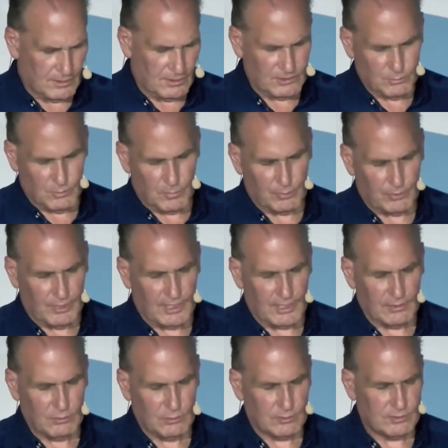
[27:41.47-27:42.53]
So as we
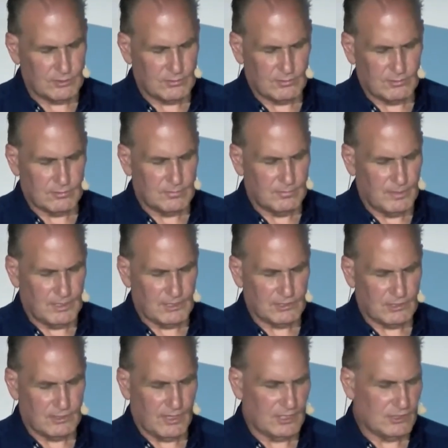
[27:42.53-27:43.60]
pray, Lord,
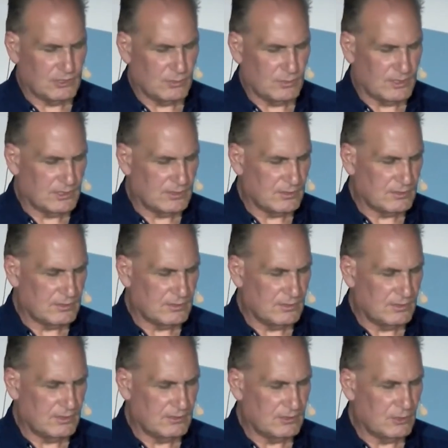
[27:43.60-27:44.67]
minister that to us
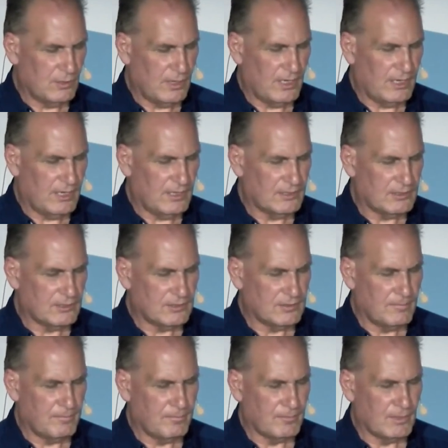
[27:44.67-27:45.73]
and to our hearts.
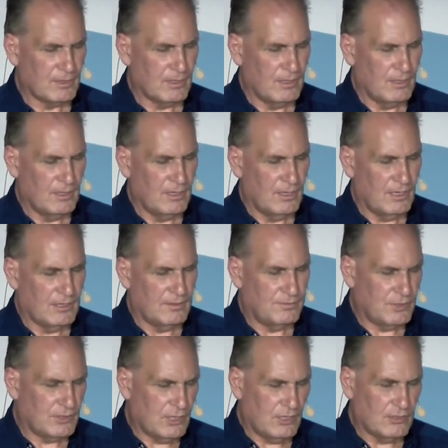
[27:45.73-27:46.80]
And
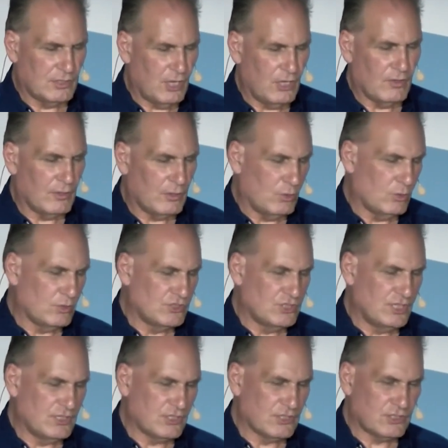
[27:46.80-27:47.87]
if you don't know the Lord
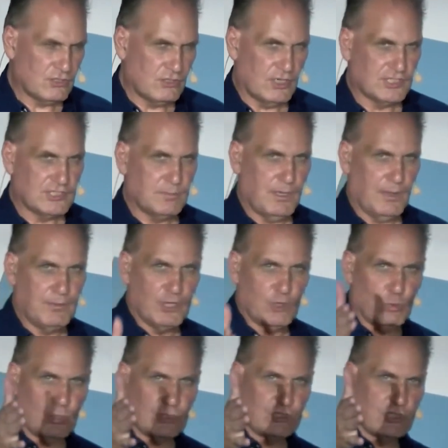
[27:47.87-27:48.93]
Jesus Christ, maybe
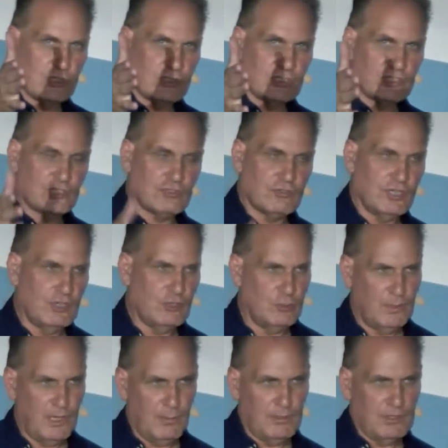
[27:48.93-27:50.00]
you're watching on a screen or
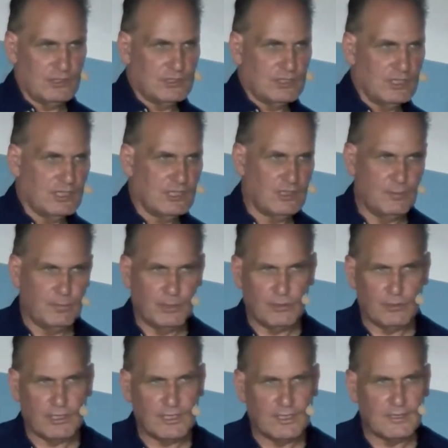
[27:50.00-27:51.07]
maybe you're sitting in the
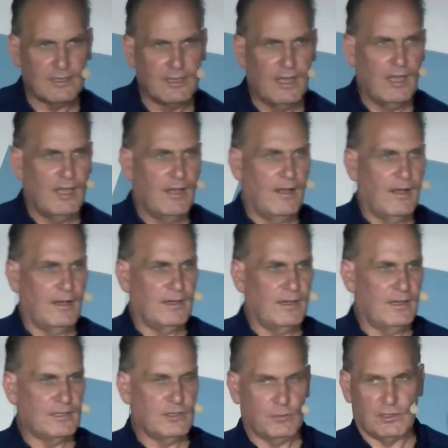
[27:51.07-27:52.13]
building, and
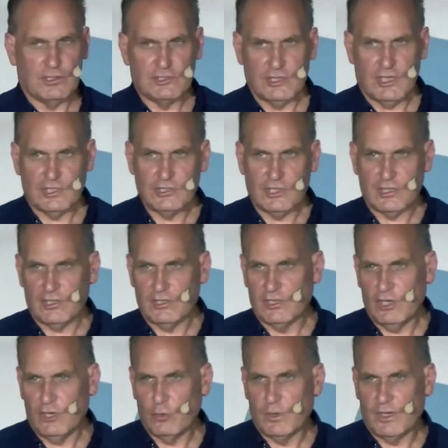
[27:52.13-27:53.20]
I don't want to judge. I don't
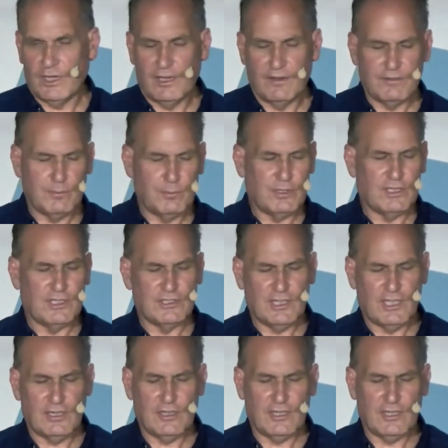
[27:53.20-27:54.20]
know where everybody is at.